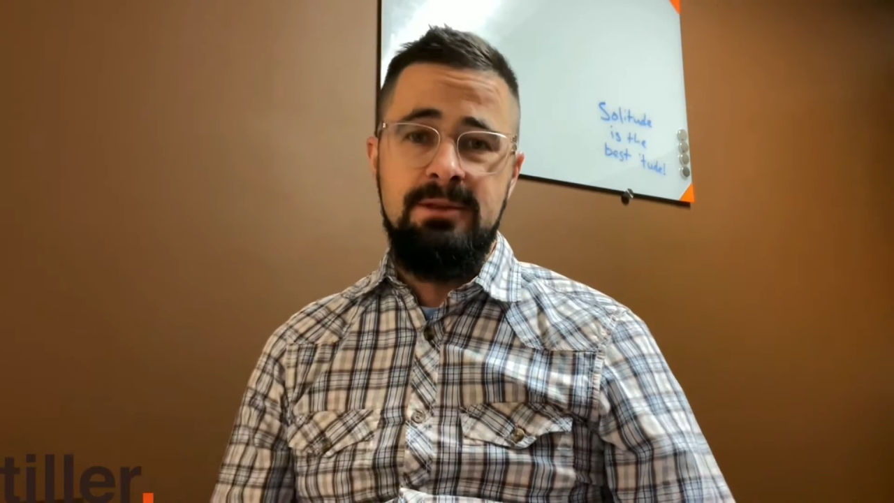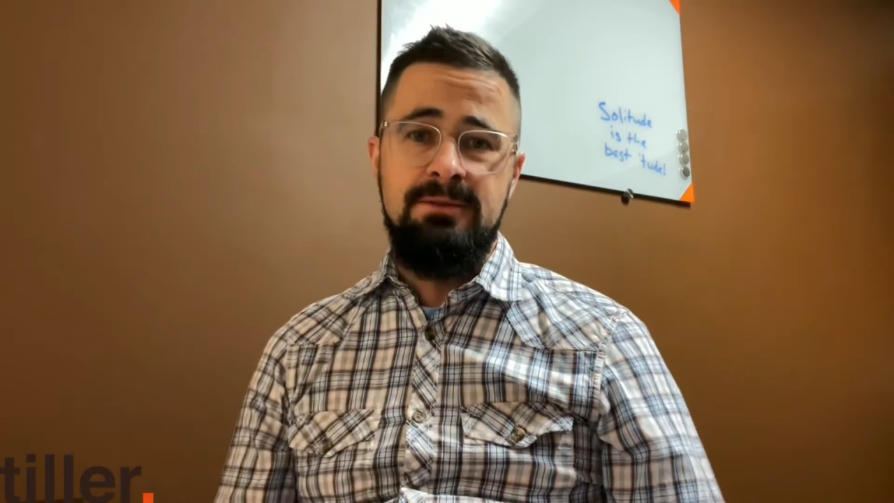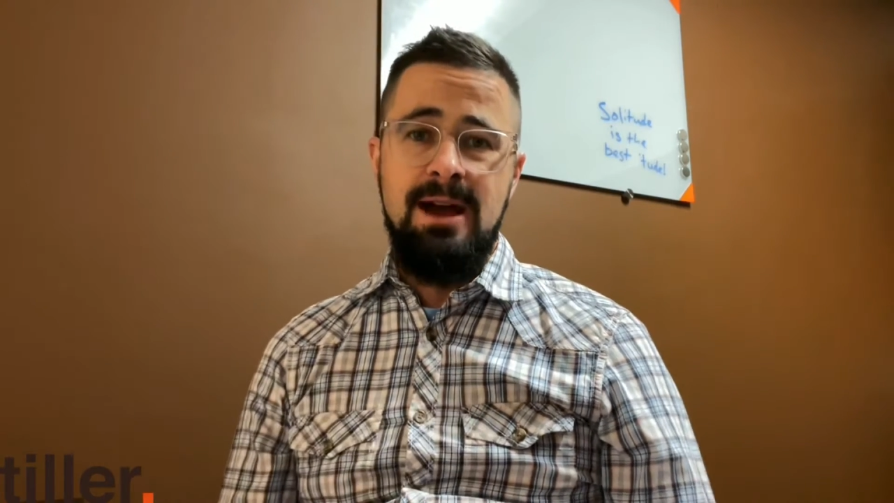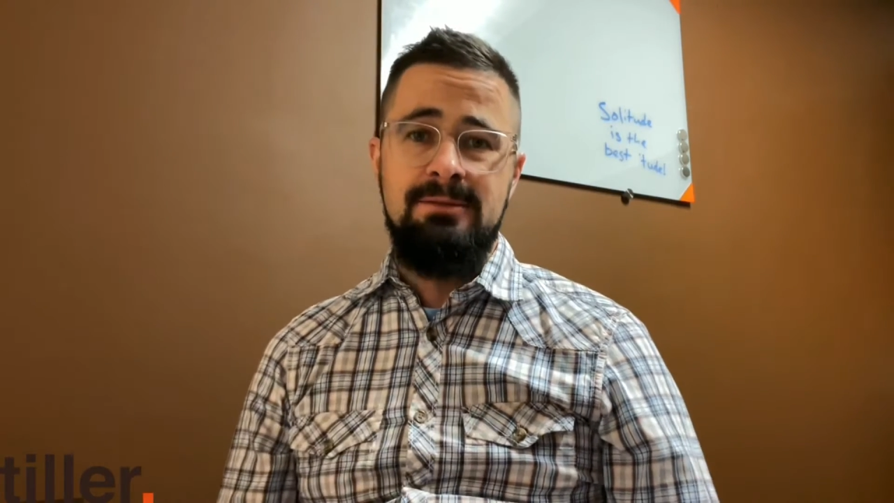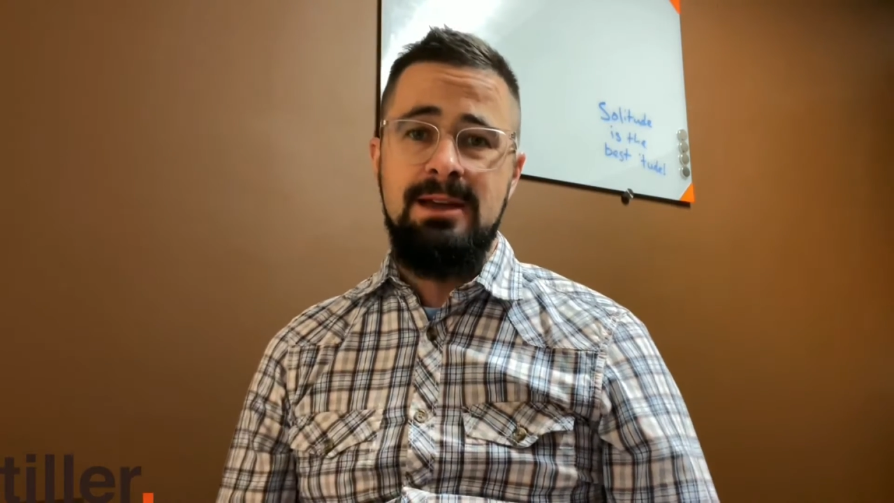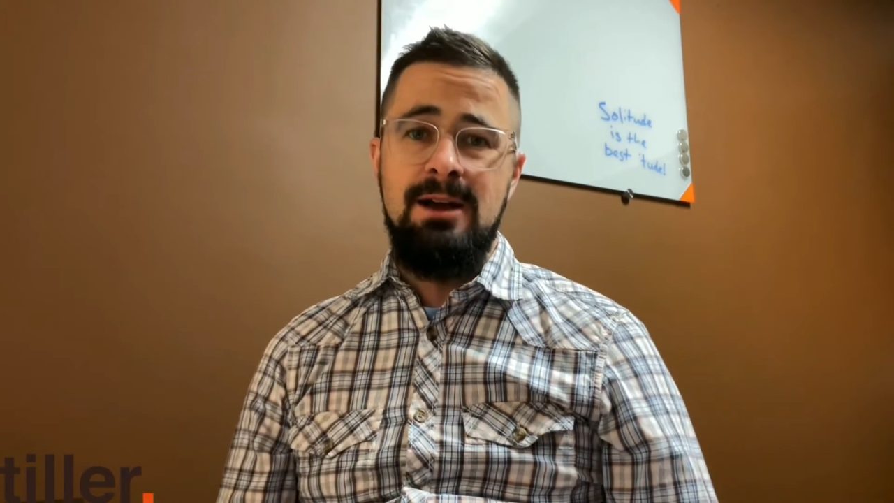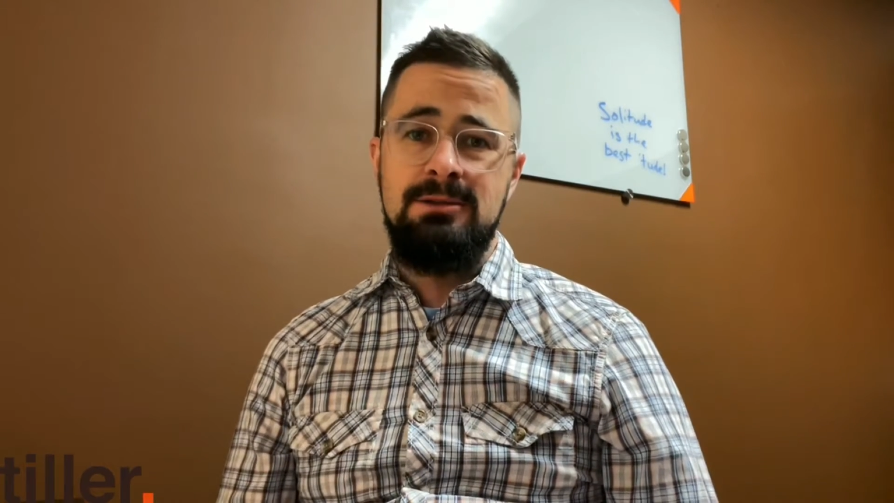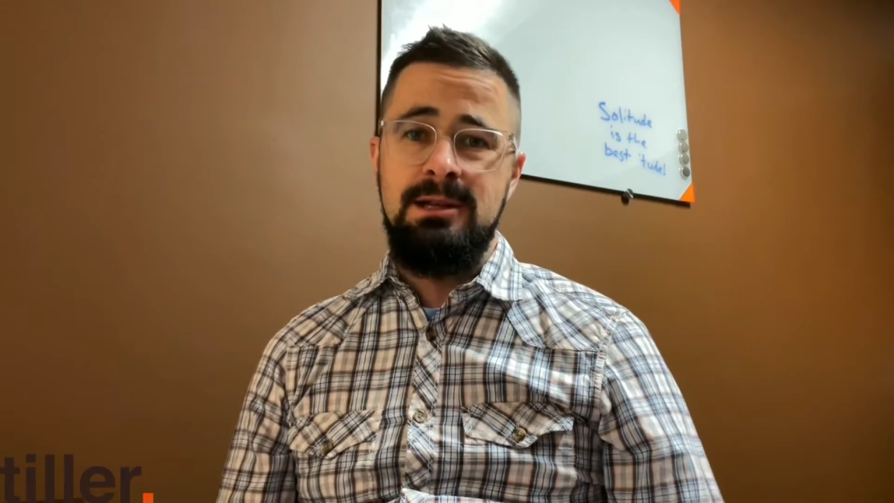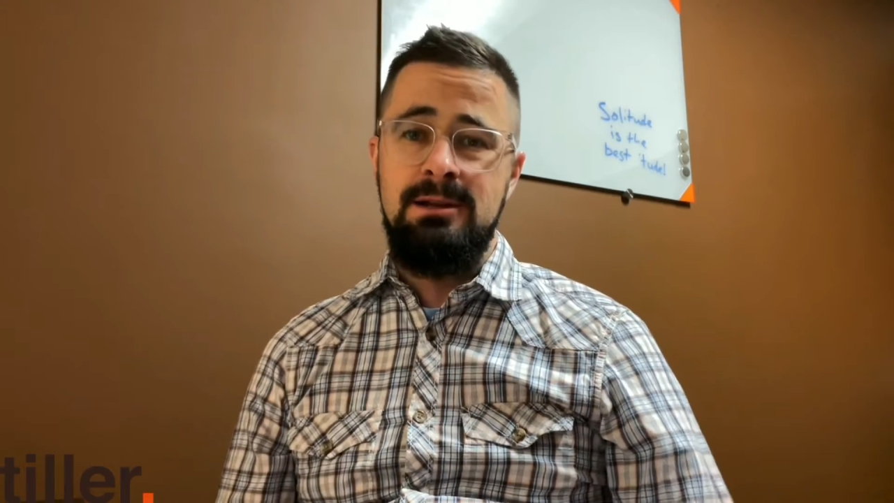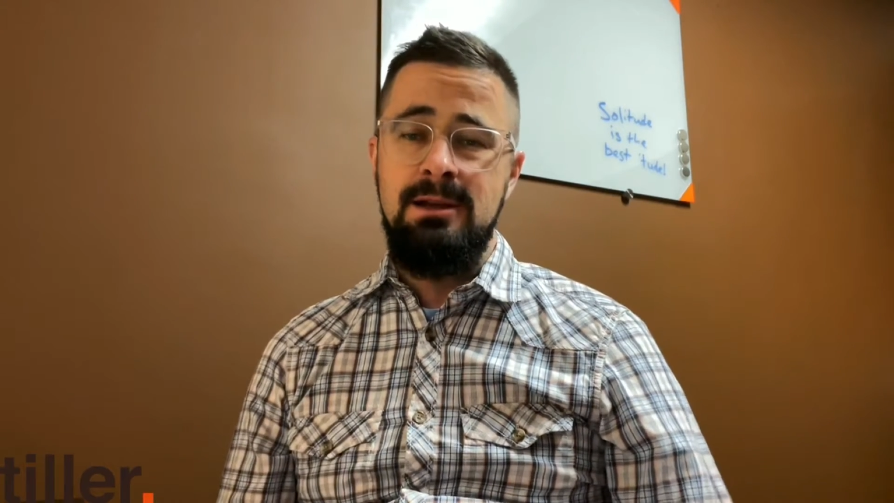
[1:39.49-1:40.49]

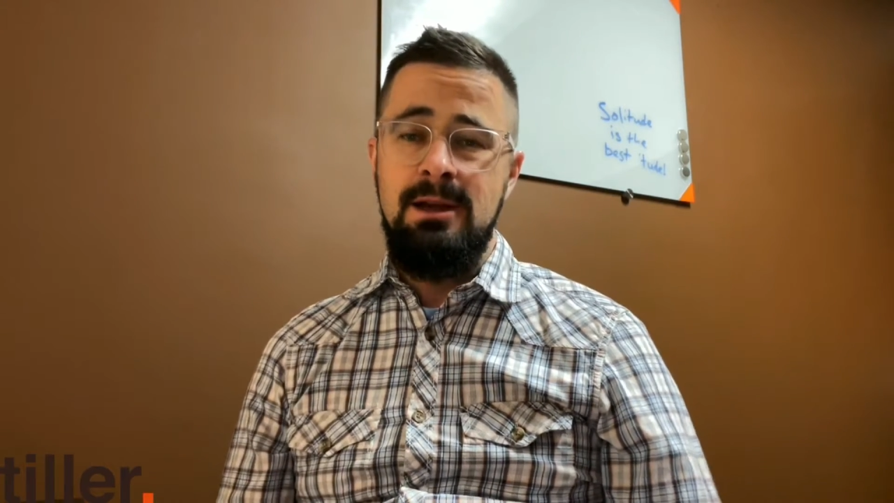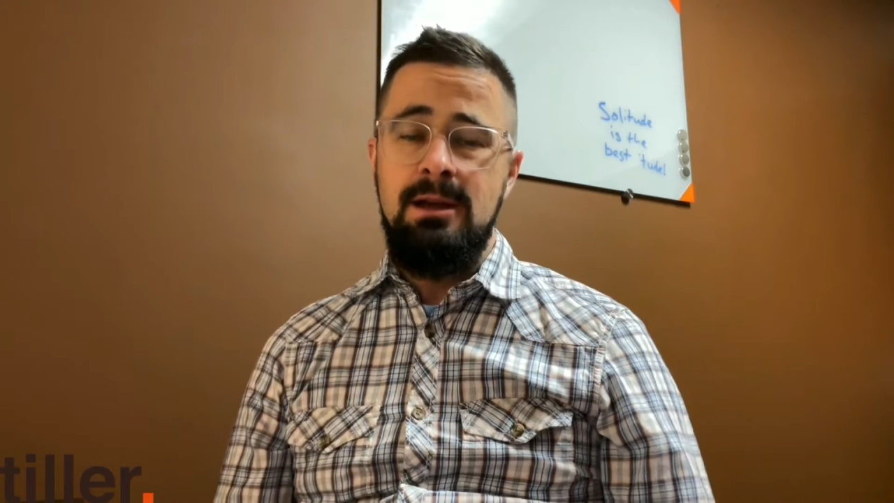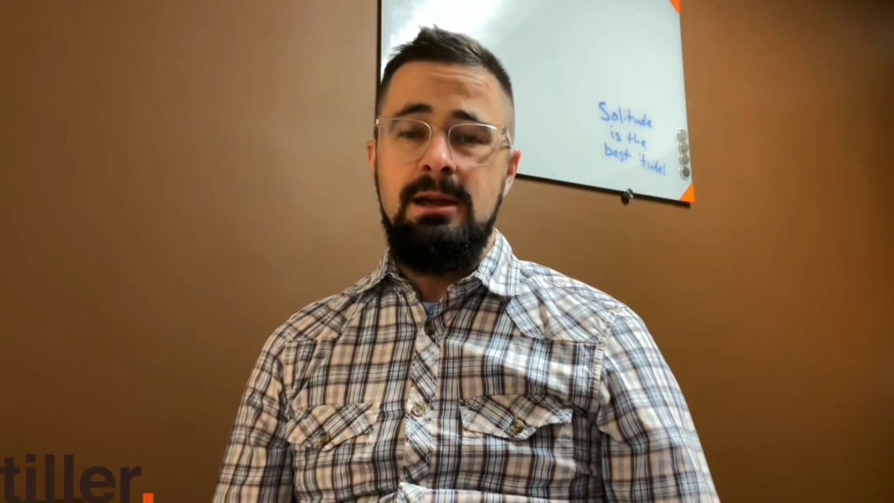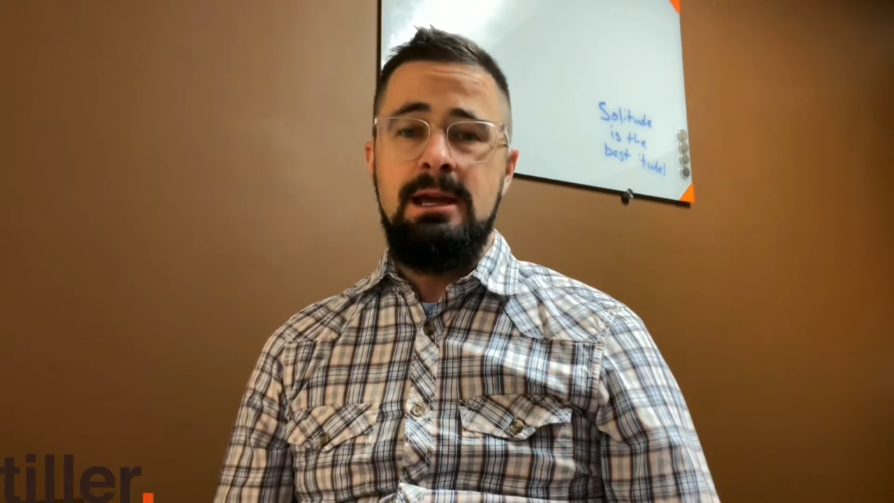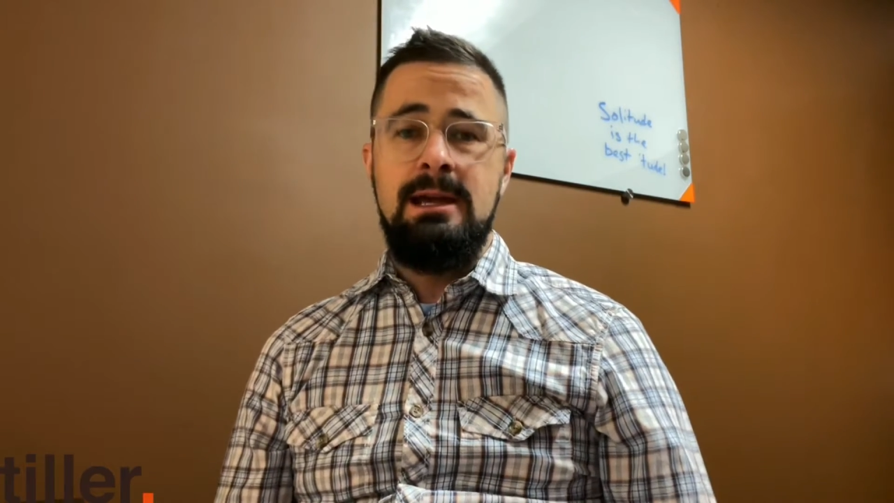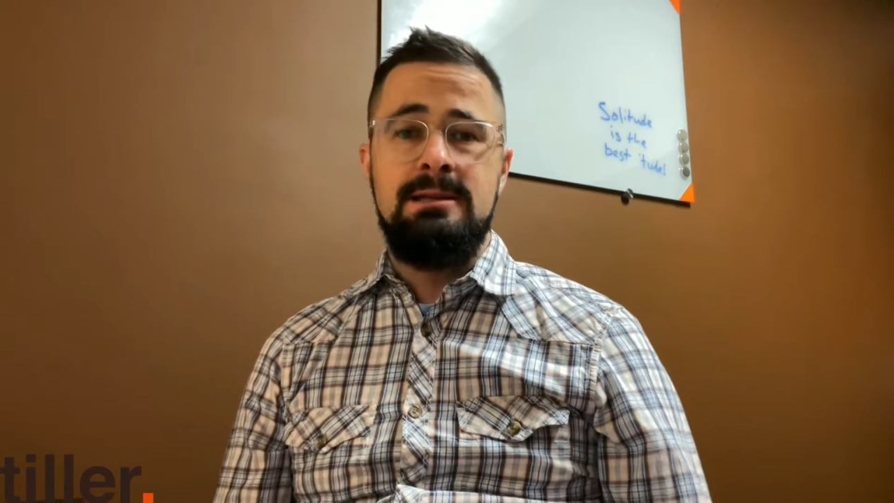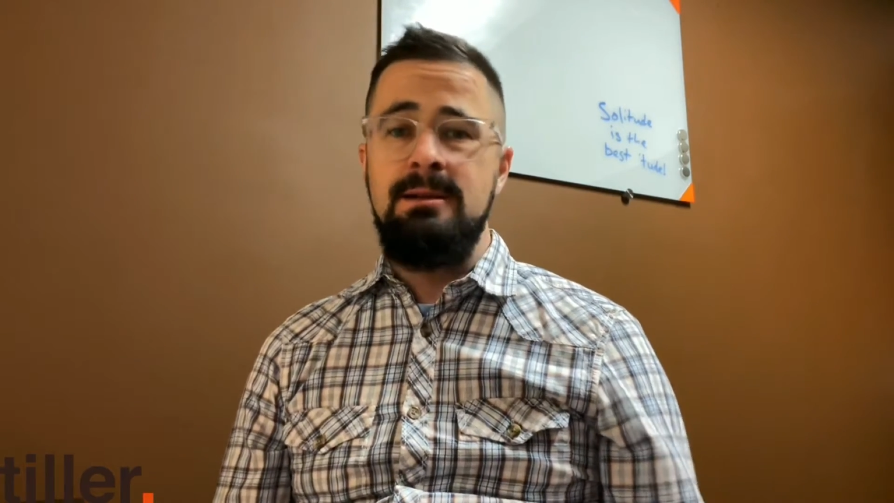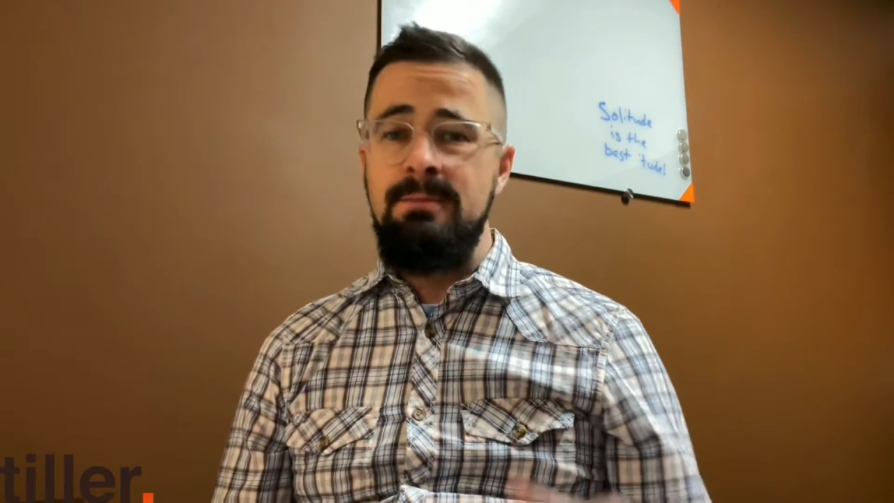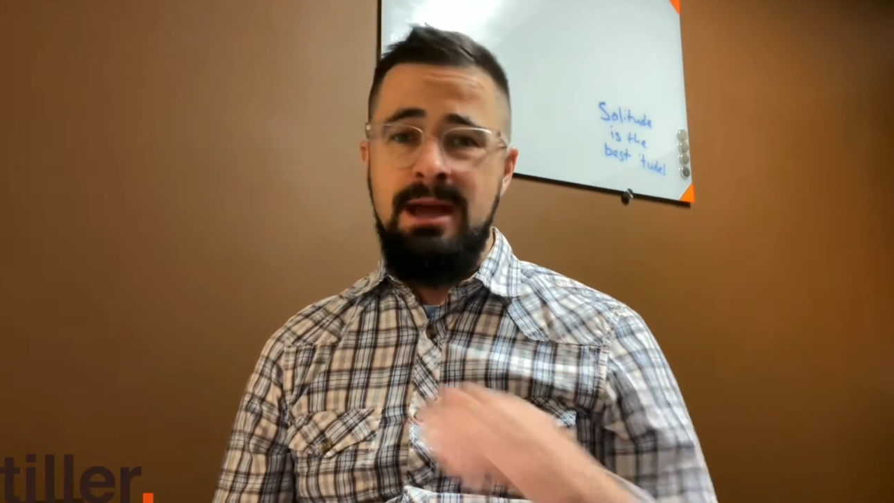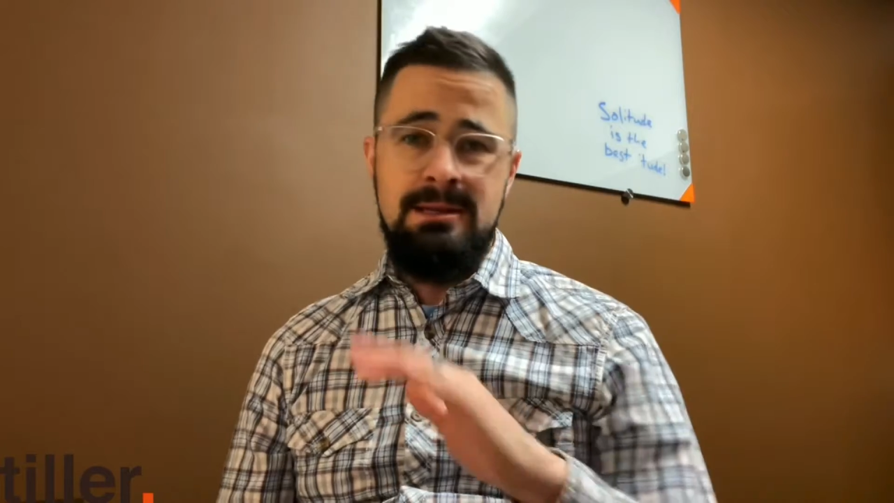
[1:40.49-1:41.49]
5,000 is
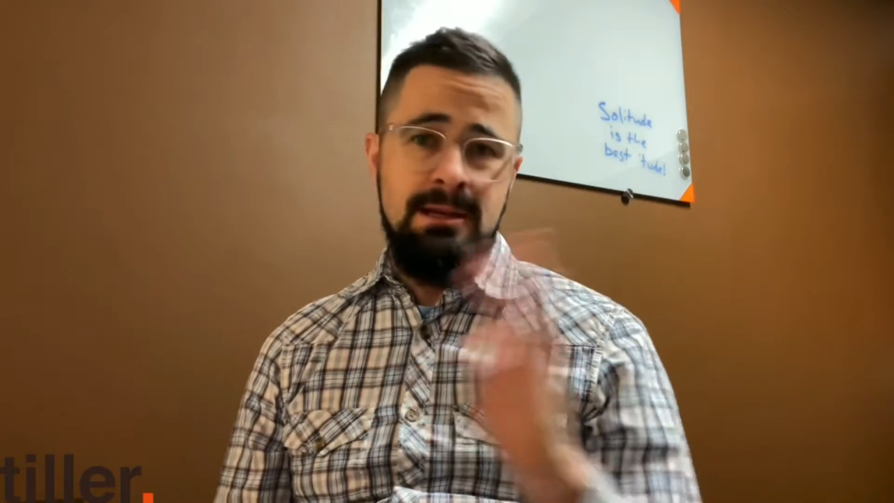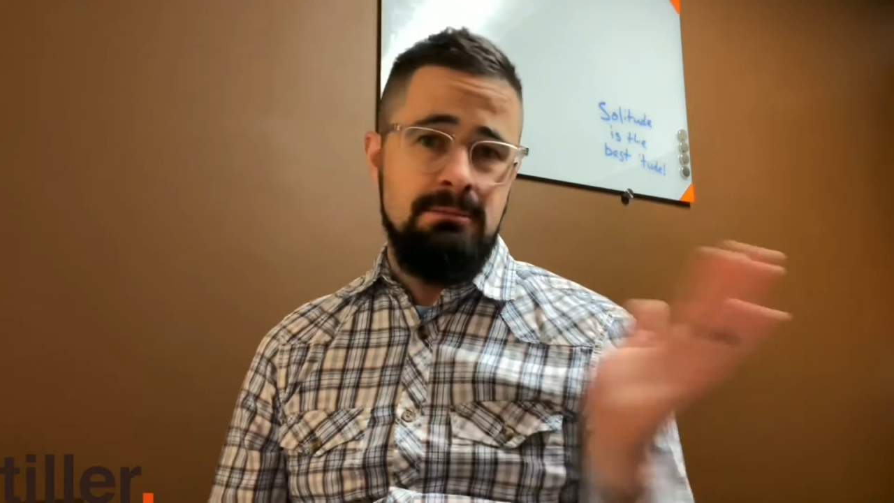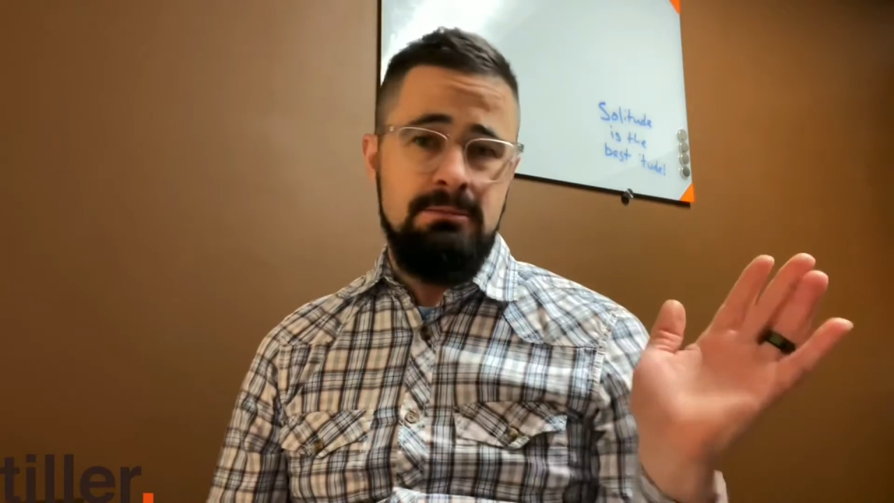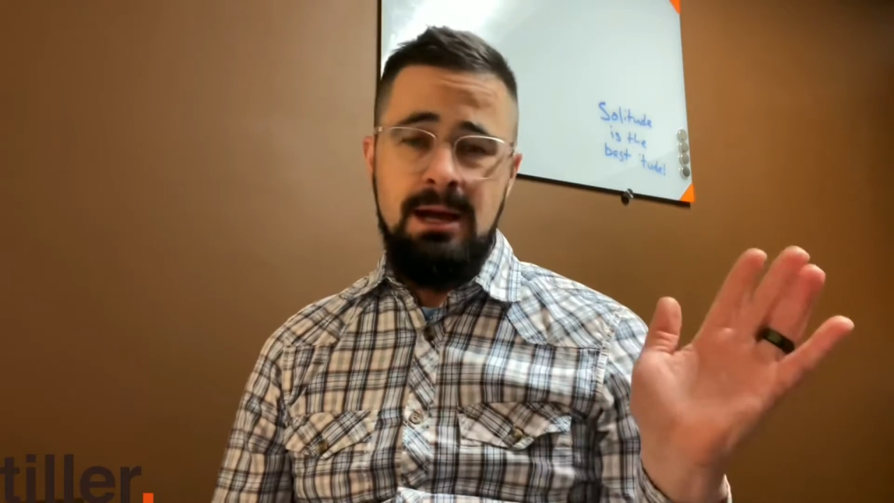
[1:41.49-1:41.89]
amazing.